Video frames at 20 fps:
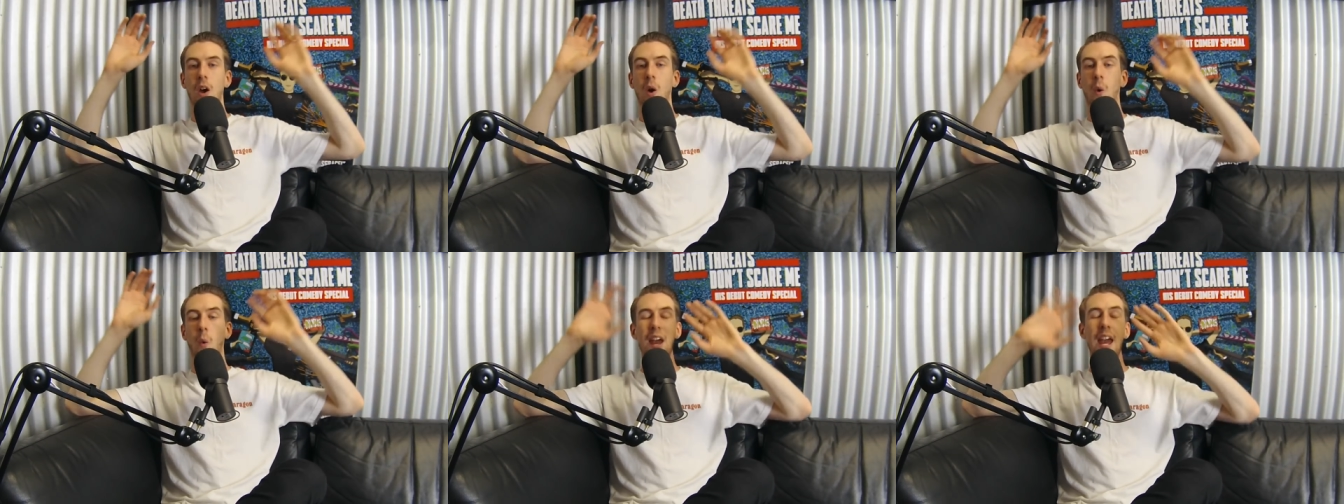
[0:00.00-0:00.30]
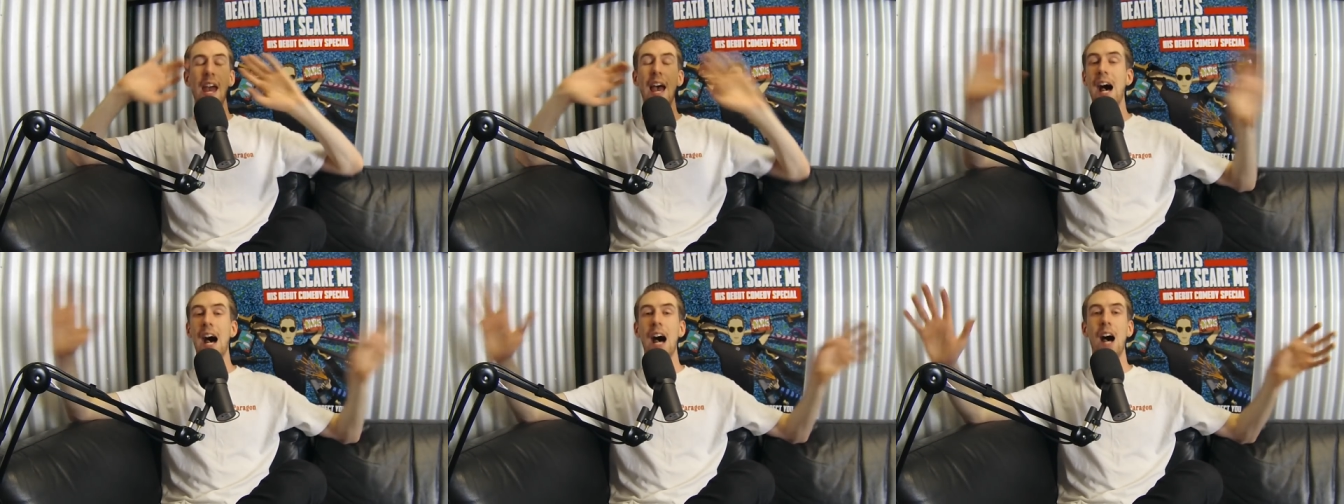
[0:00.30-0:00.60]

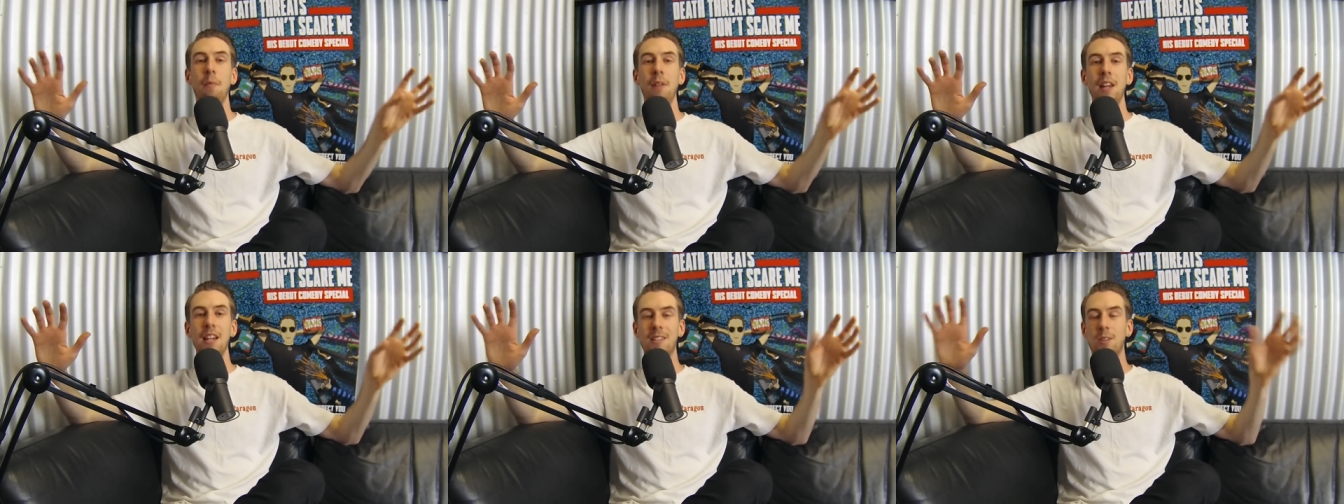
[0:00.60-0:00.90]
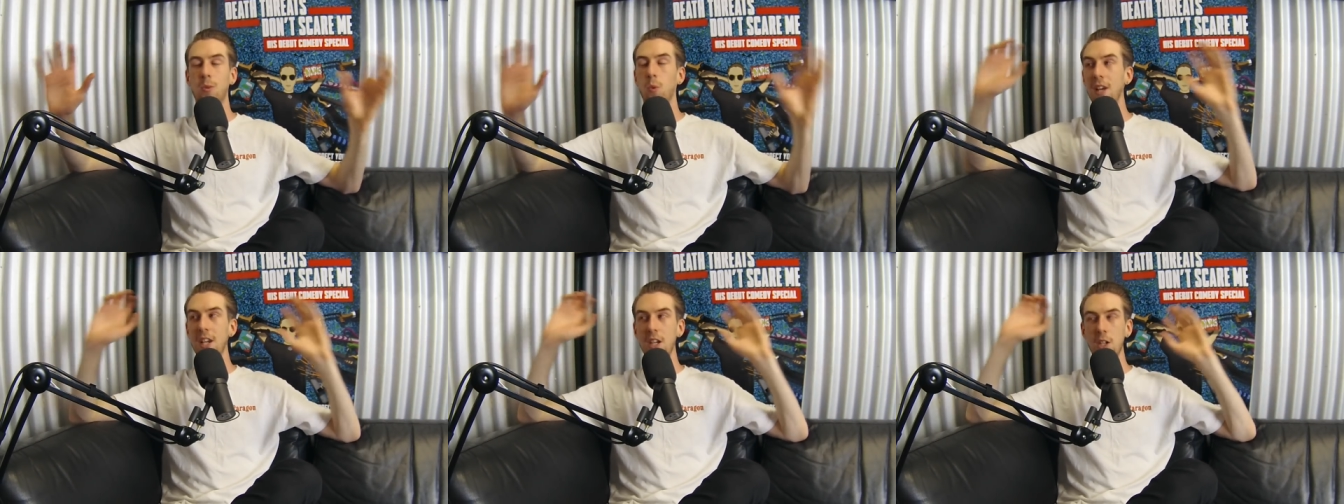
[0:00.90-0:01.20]
We're
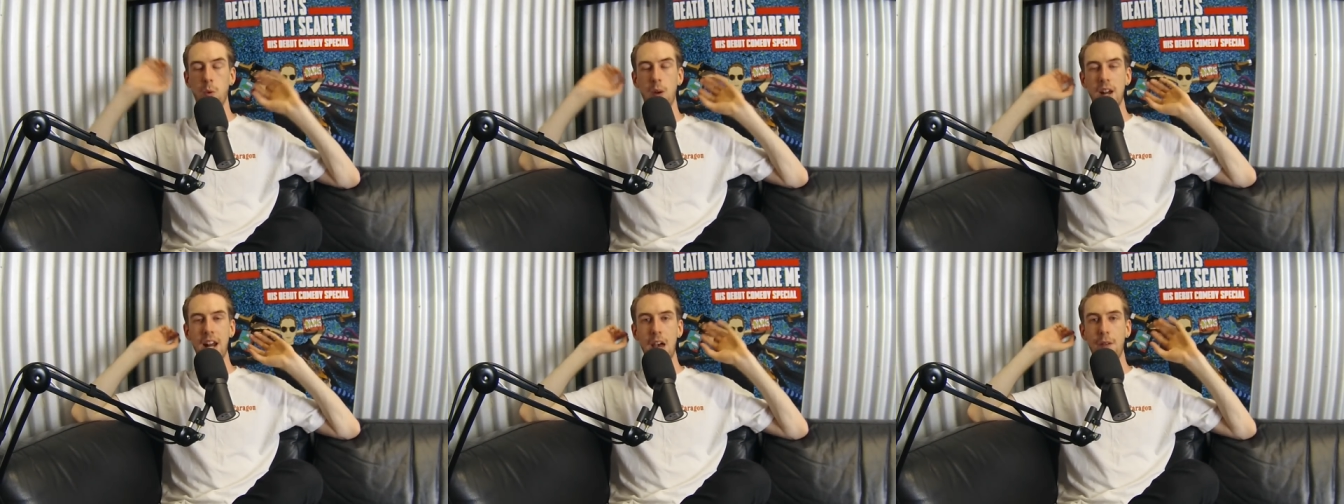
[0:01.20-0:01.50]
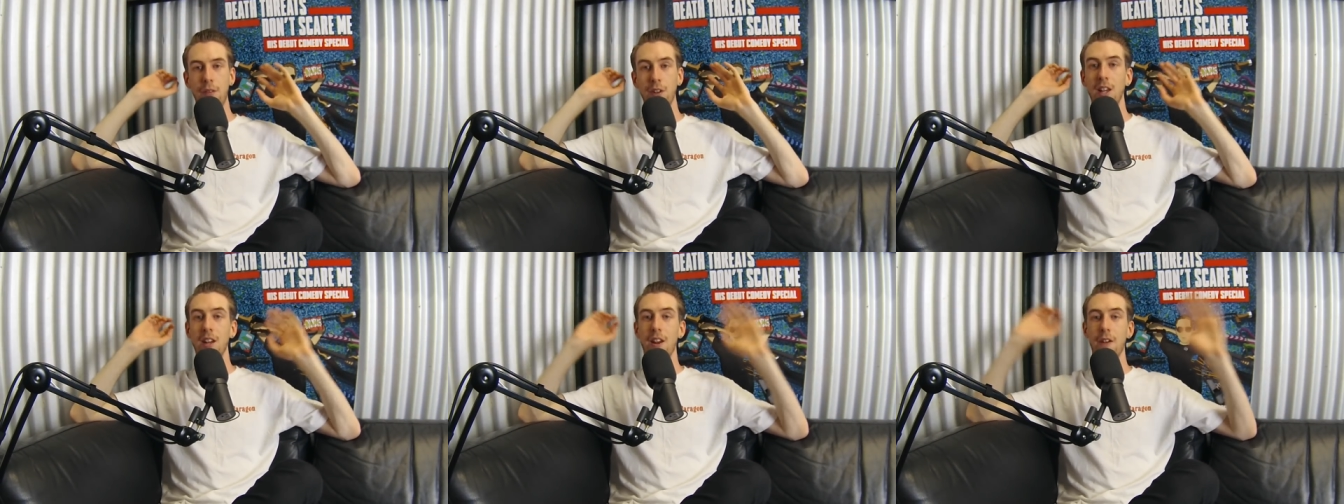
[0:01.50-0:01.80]
harmless. We just want to
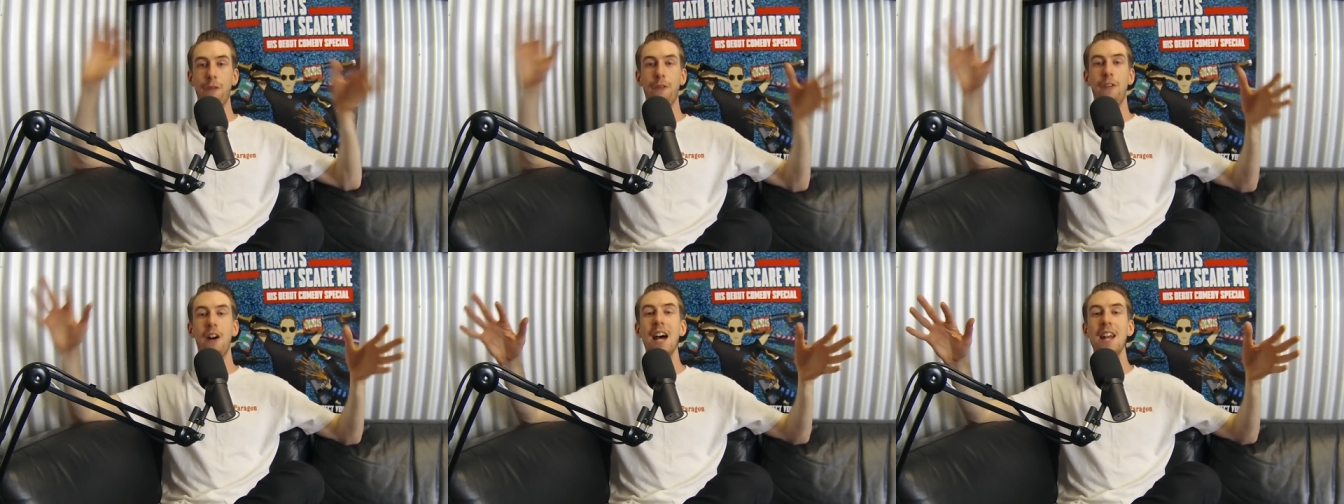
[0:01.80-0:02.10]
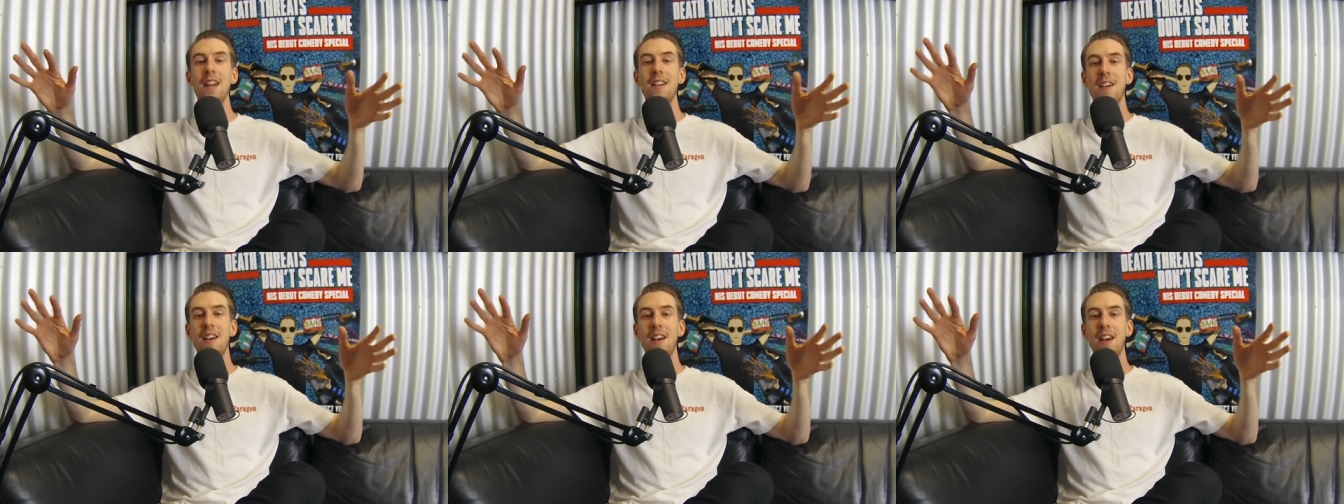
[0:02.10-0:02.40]
have a lot of
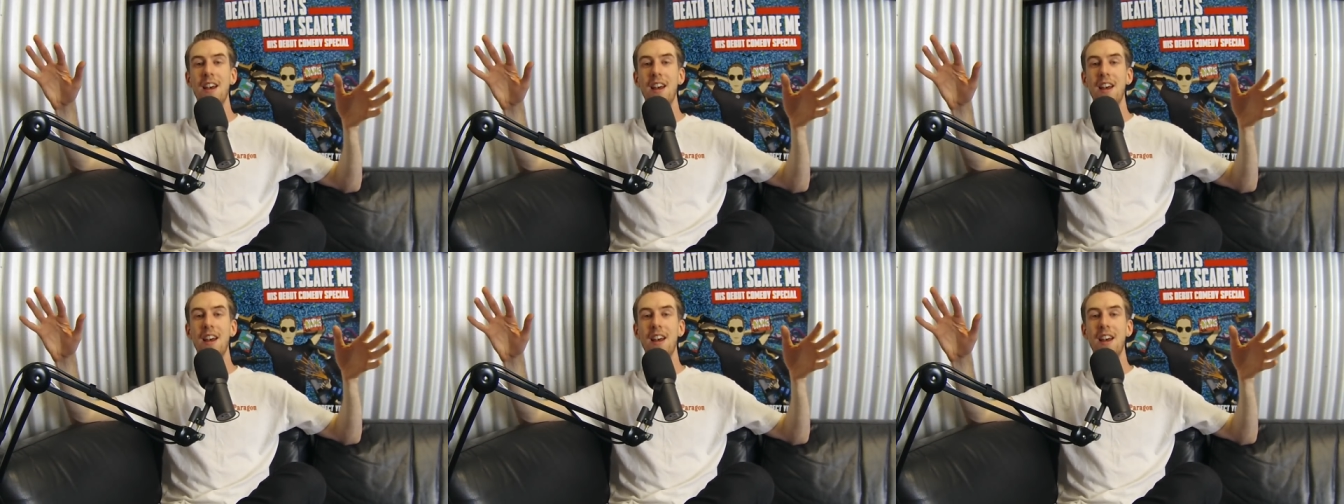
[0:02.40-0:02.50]
fun